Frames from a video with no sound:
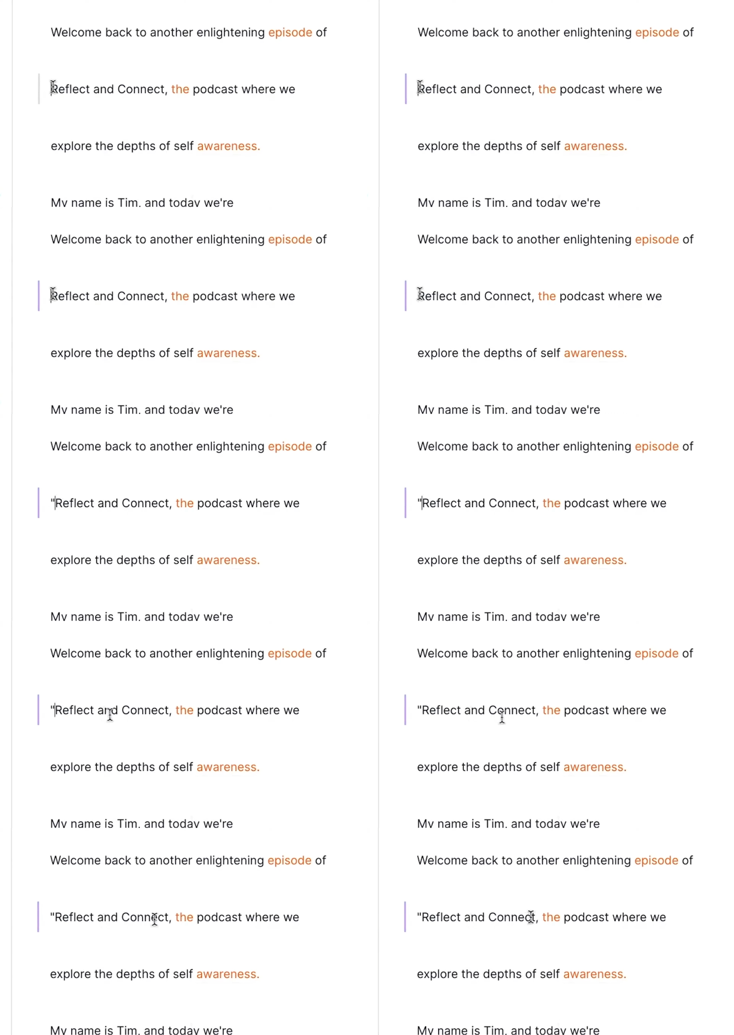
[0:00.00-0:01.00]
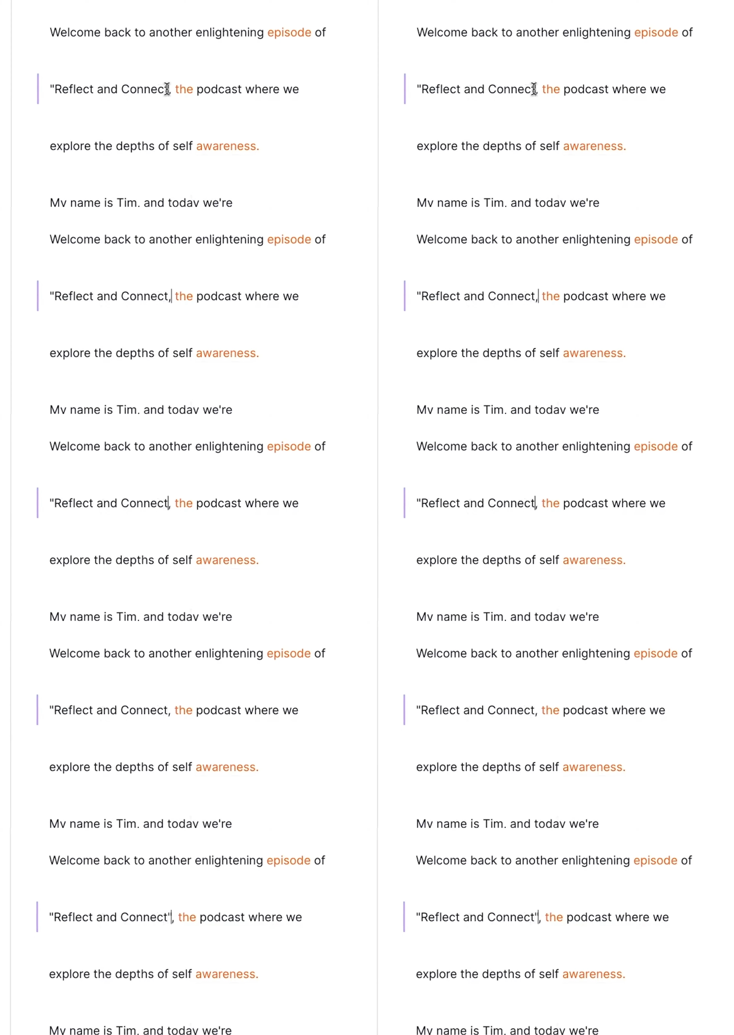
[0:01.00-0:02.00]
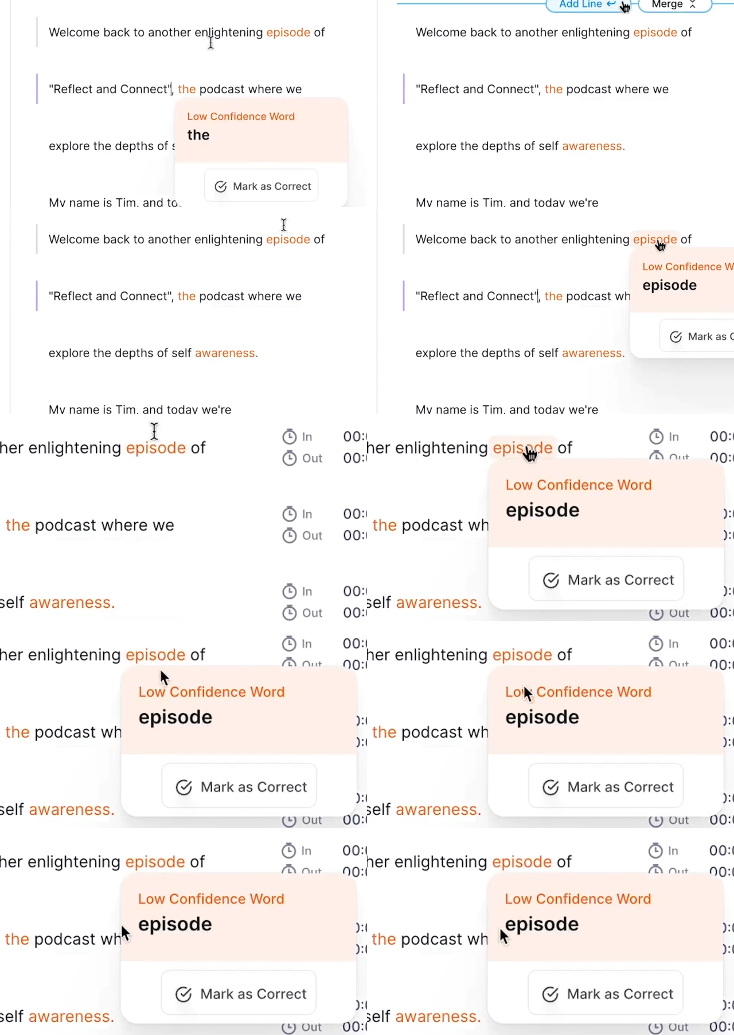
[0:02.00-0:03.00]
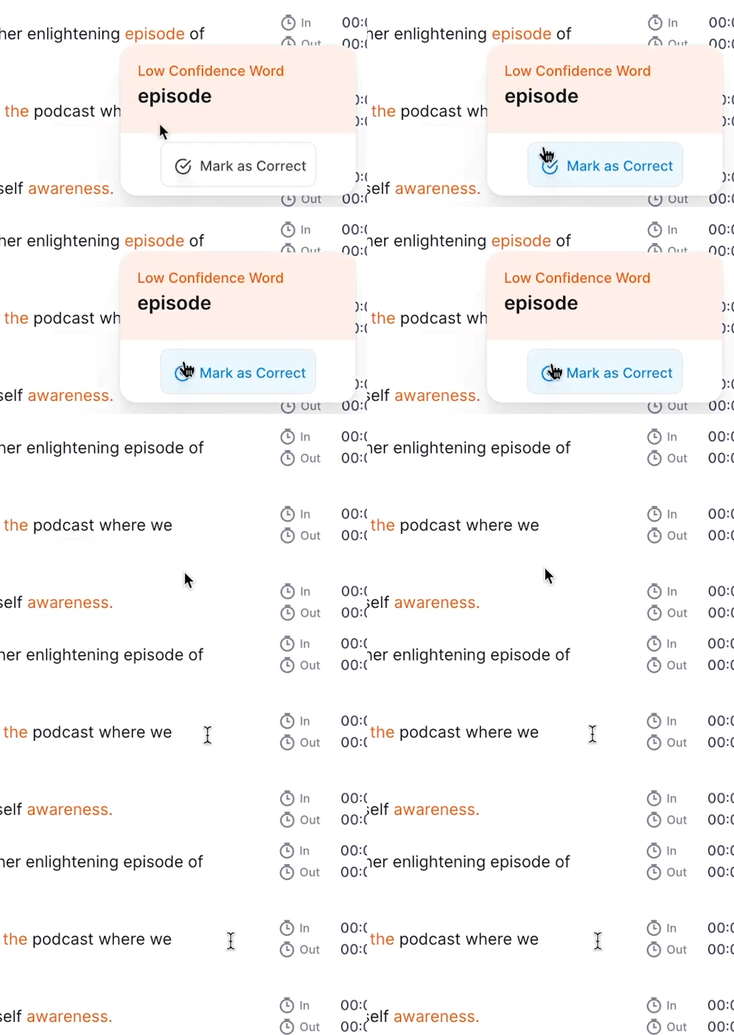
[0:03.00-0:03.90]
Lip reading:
Nobody's mouth can be seen.